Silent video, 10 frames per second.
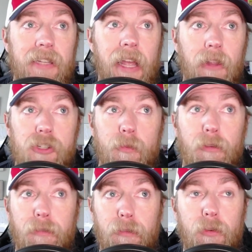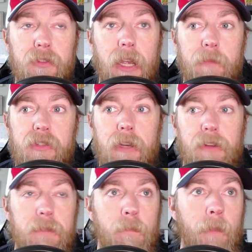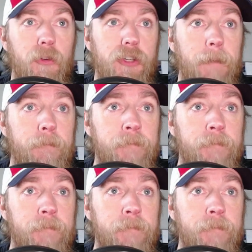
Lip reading: eligible for full-time series membership.